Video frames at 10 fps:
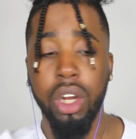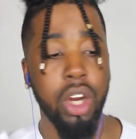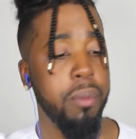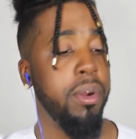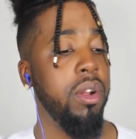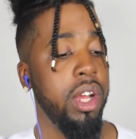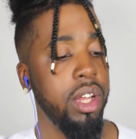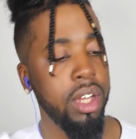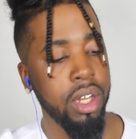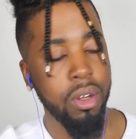Carmelo
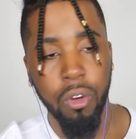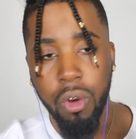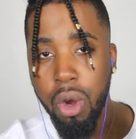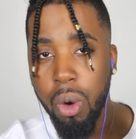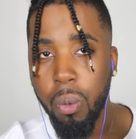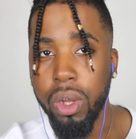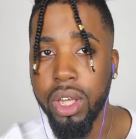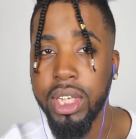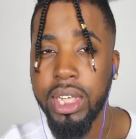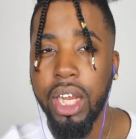Anthony
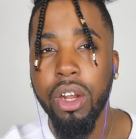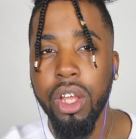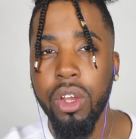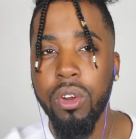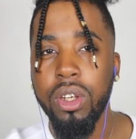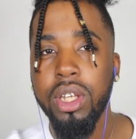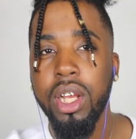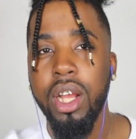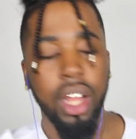went to Syracuse.